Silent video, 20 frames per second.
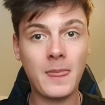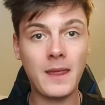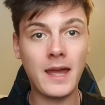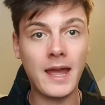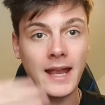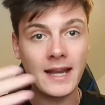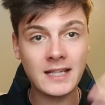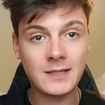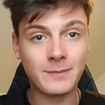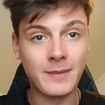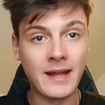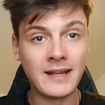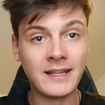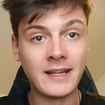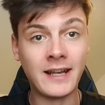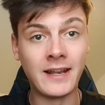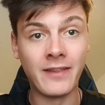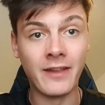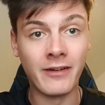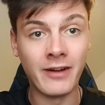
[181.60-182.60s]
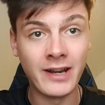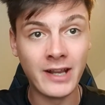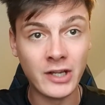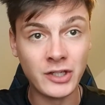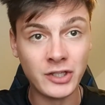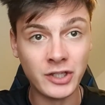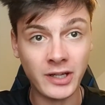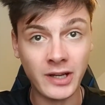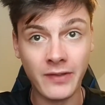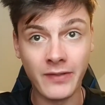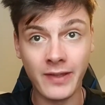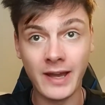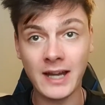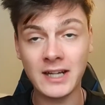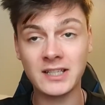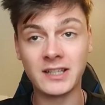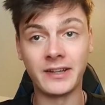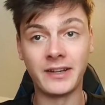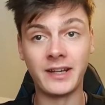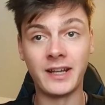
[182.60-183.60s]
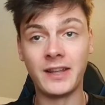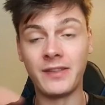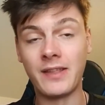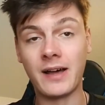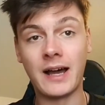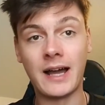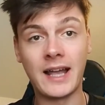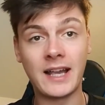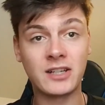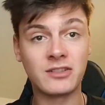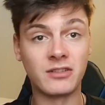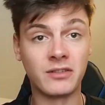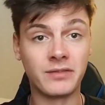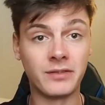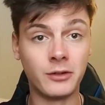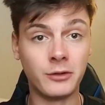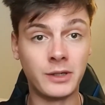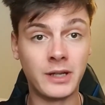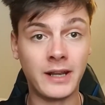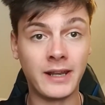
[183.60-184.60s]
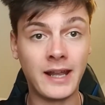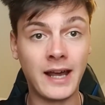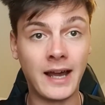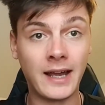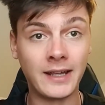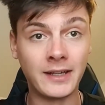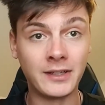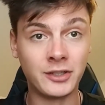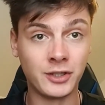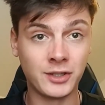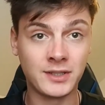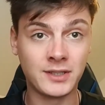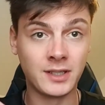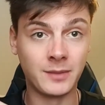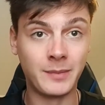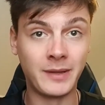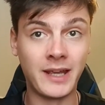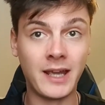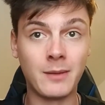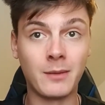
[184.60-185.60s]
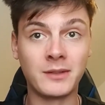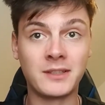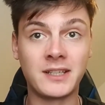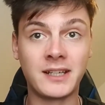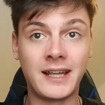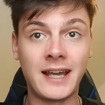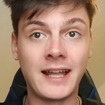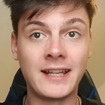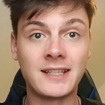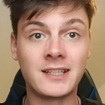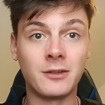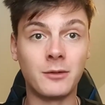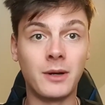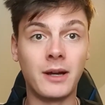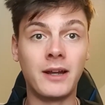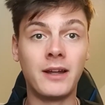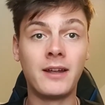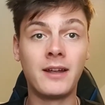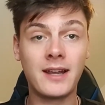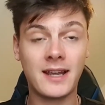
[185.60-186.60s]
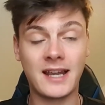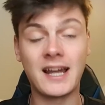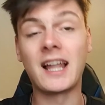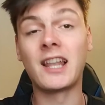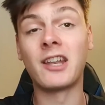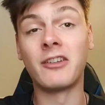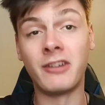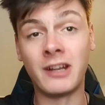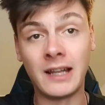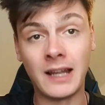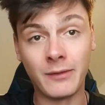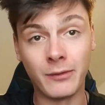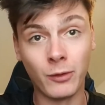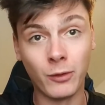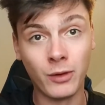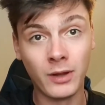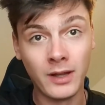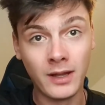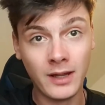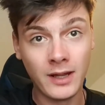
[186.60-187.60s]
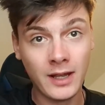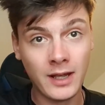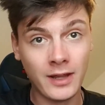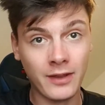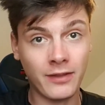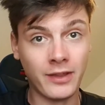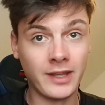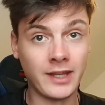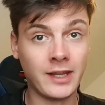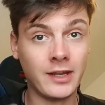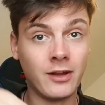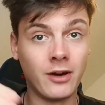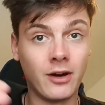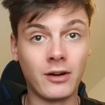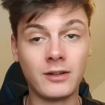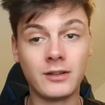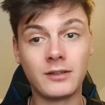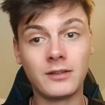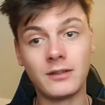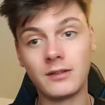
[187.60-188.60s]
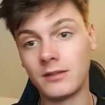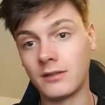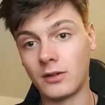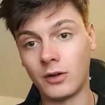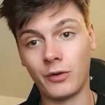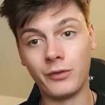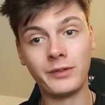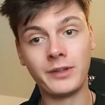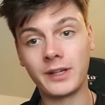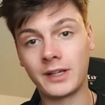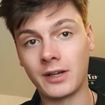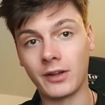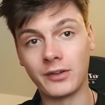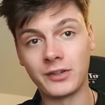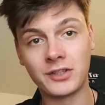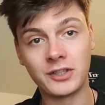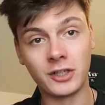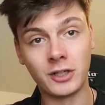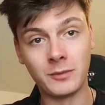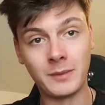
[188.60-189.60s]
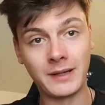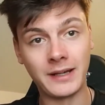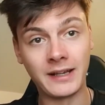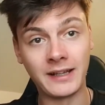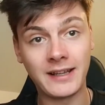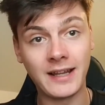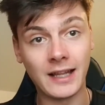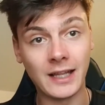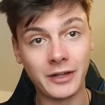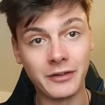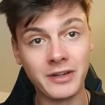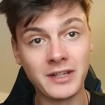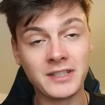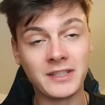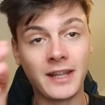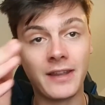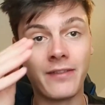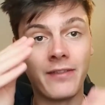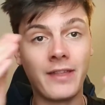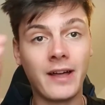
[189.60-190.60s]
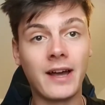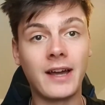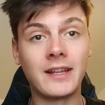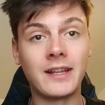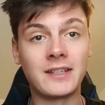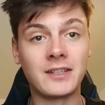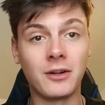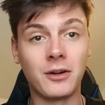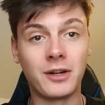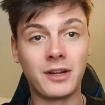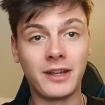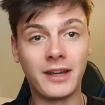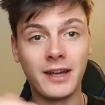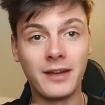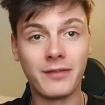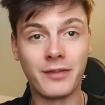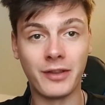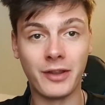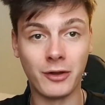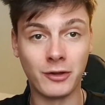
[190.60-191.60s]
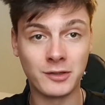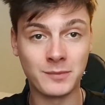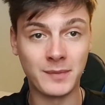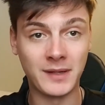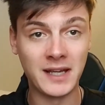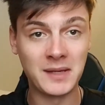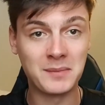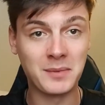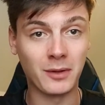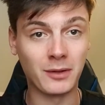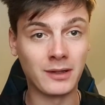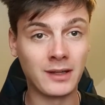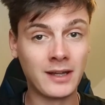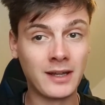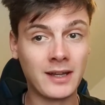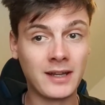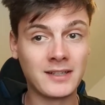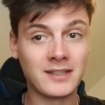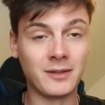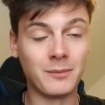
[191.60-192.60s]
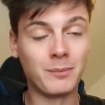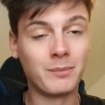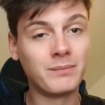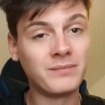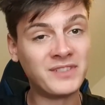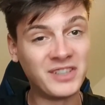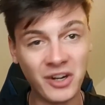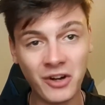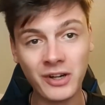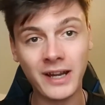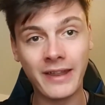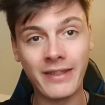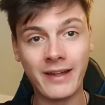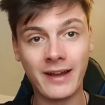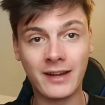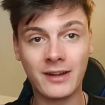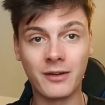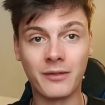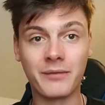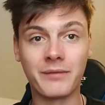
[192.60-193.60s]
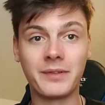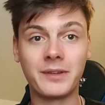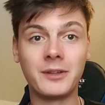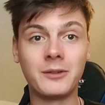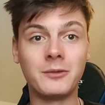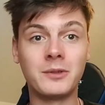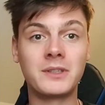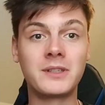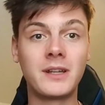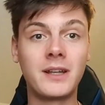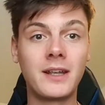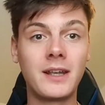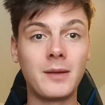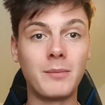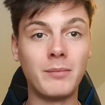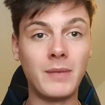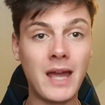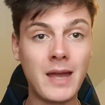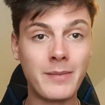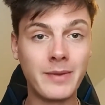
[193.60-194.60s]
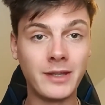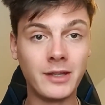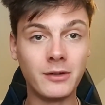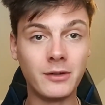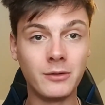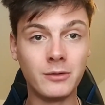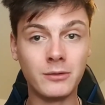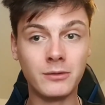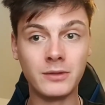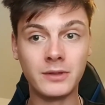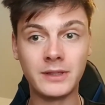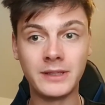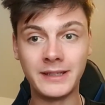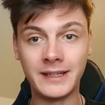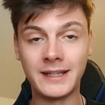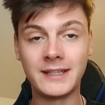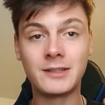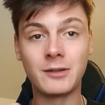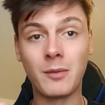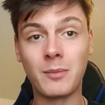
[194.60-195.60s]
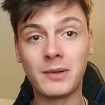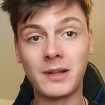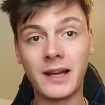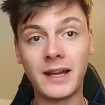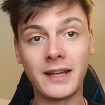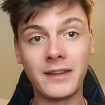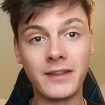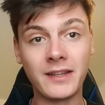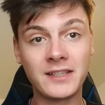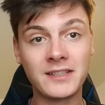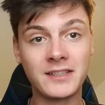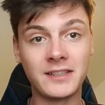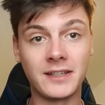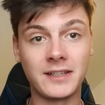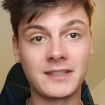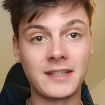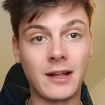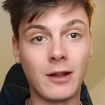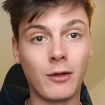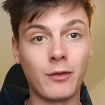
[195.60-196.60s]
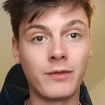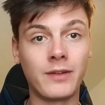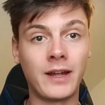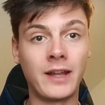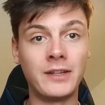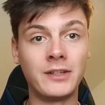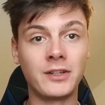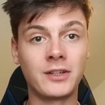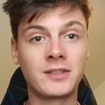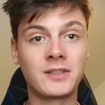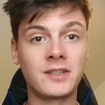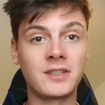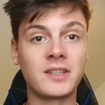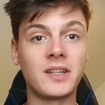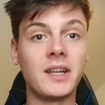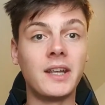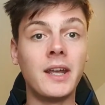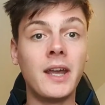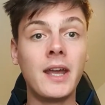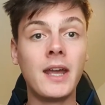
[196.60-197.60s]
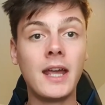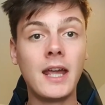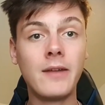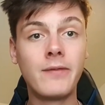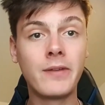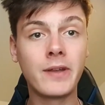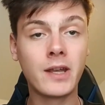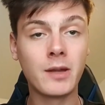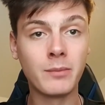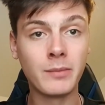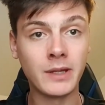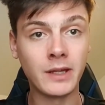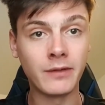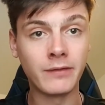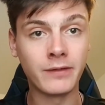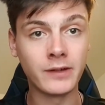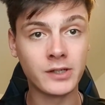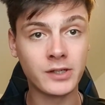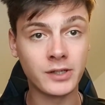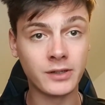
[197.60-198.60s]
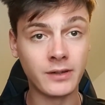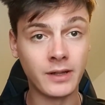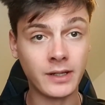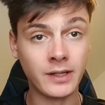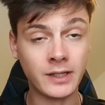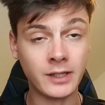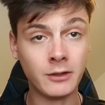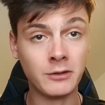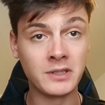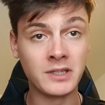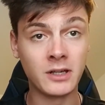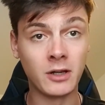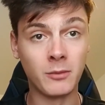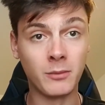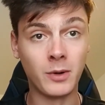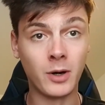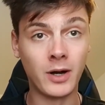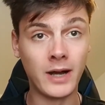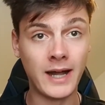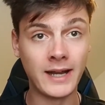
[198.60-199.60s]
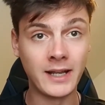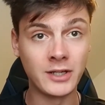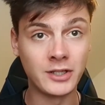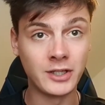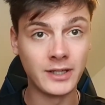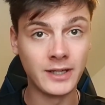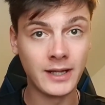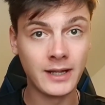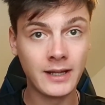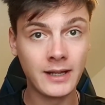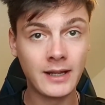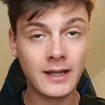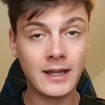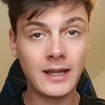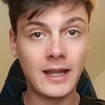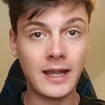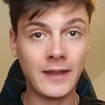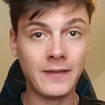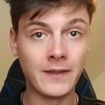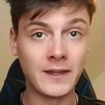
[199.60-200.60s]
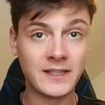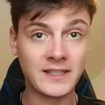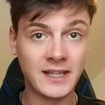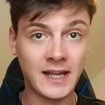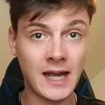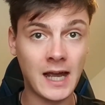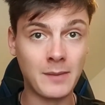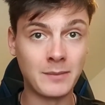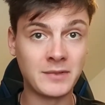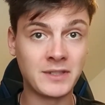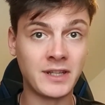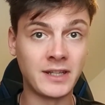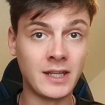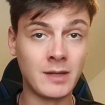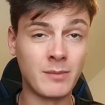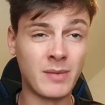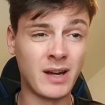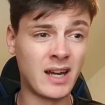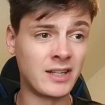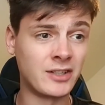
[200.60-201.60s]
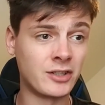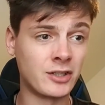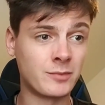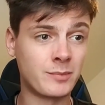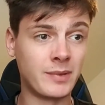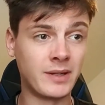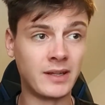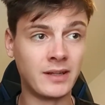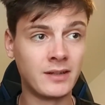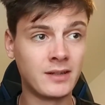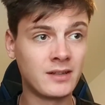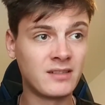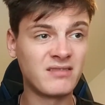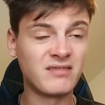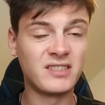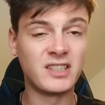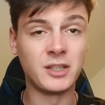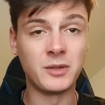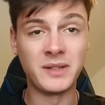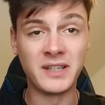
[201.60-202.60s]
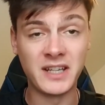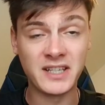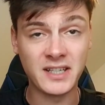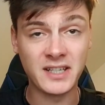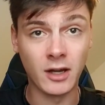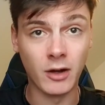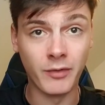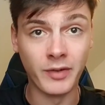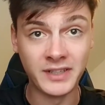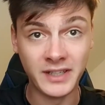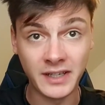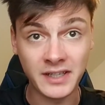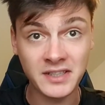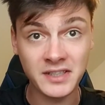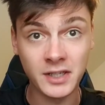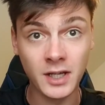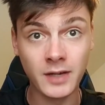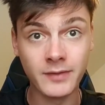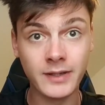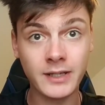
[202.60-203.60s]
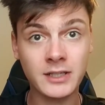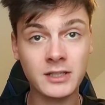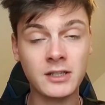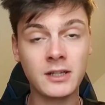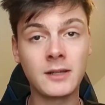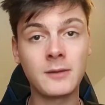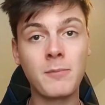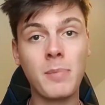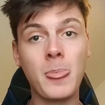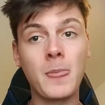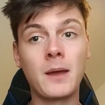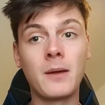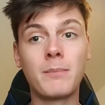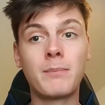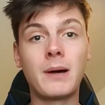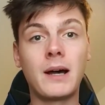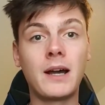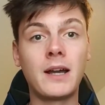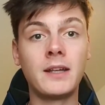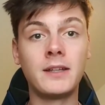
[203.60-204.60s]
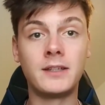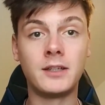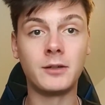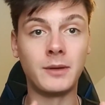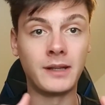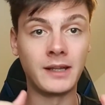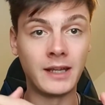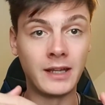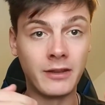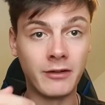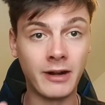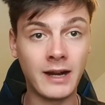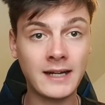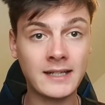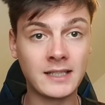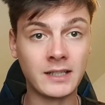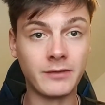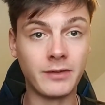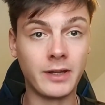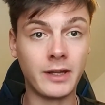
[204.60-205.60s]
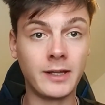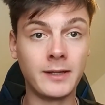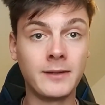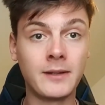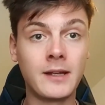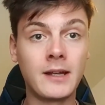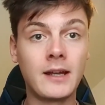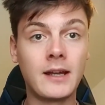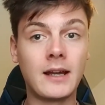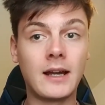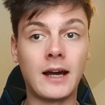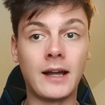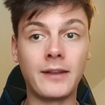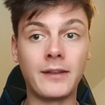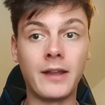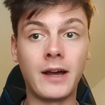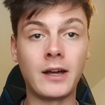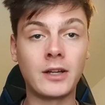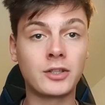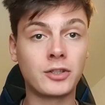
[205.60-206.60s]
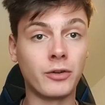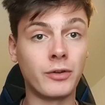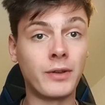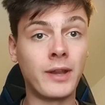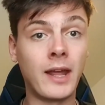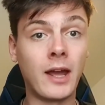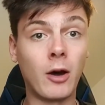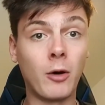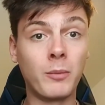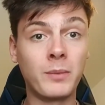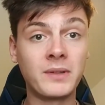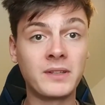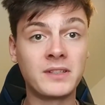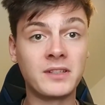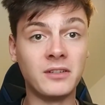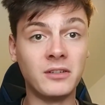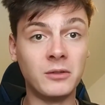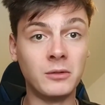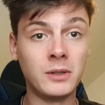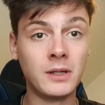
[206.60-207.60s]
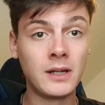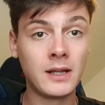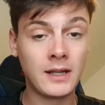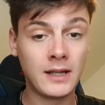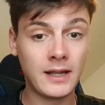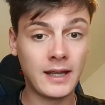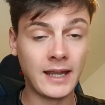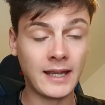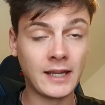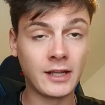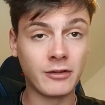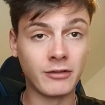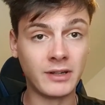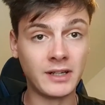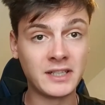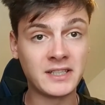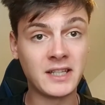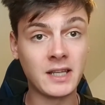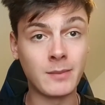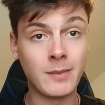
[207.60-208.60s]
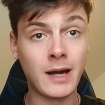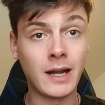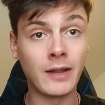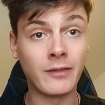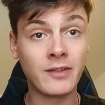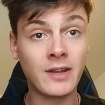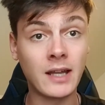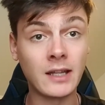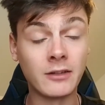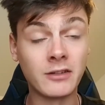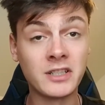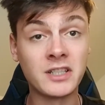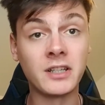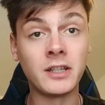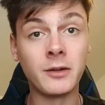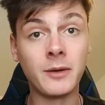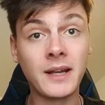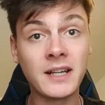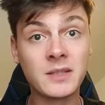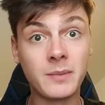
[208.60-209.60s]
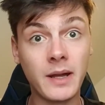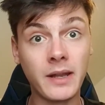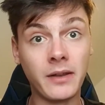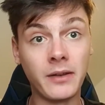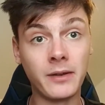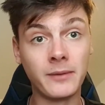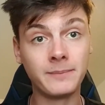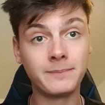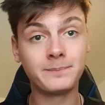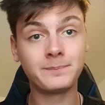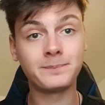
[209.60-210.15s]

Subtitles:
expending in their energy and they actually need that extra food at night just to be able to get to a calorie level that you're not under consuming in calories, then that is okay for those people. So don't get that confused. Maybe you need to apply this to yourself and just to see if you can be efficient at using up more energy in the times that you might just be doing yourself a disservice by doing either activity, and that should help to increase the amount of calories that you expend.